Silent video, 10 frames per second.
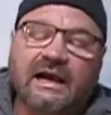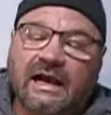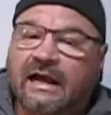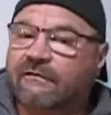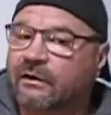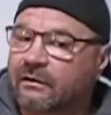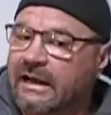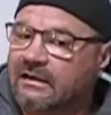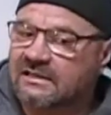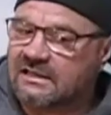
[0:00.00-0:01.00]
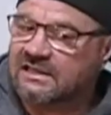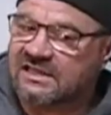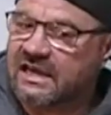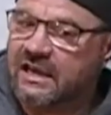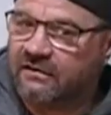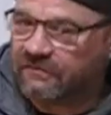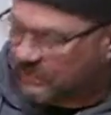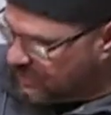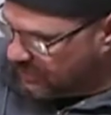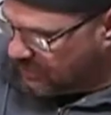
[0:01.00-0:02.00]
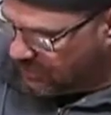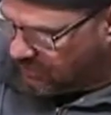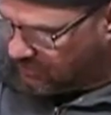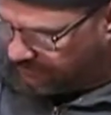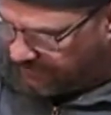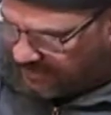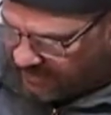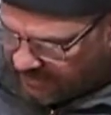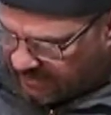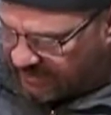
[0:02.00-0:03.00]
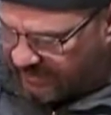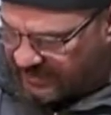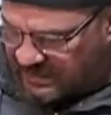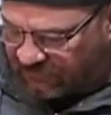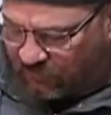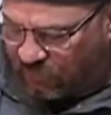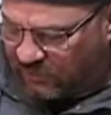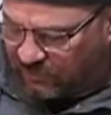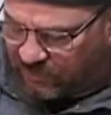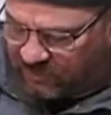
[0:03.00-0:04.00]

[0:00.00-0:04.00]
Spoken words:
I have no doubts it's safe, it's secure, and I guess if you were going to